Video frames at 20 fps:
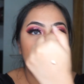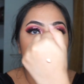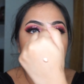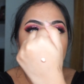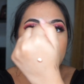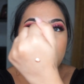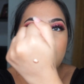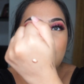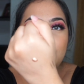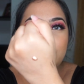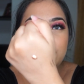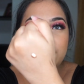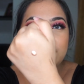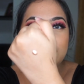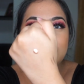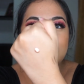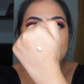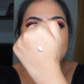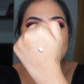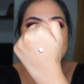Look at how
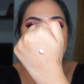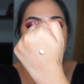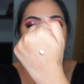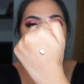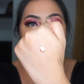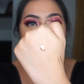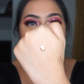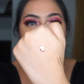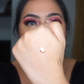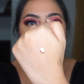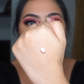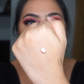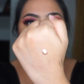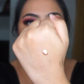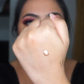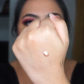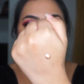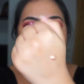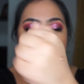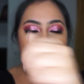metallic that
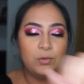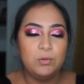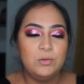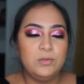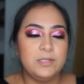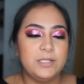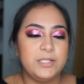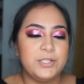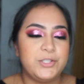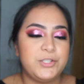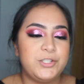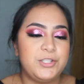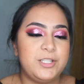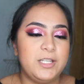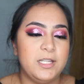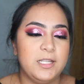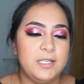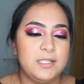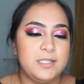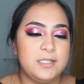looks. Holy
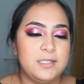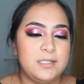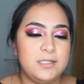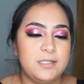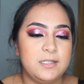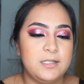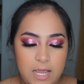shit.